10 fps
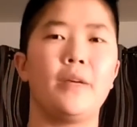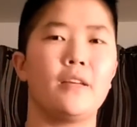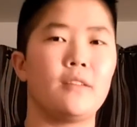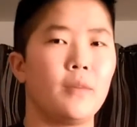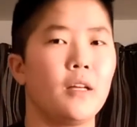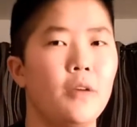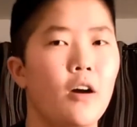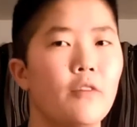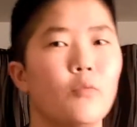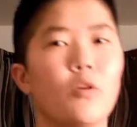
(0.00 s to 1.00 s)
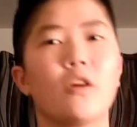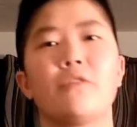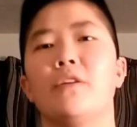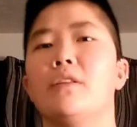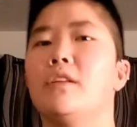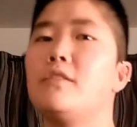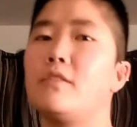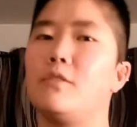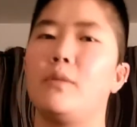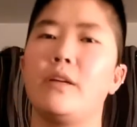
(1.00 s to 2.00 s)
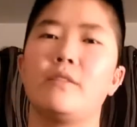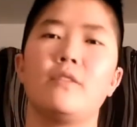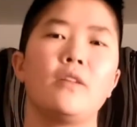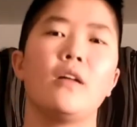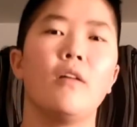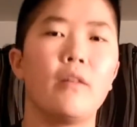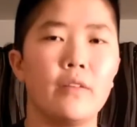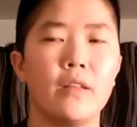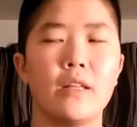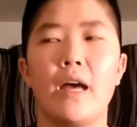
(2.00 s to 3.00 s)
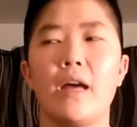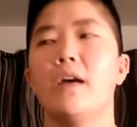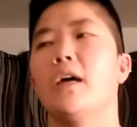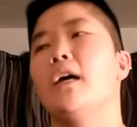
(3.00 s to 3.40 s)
because I'm going to be off of work for at least 2 weeks, if not longer than that.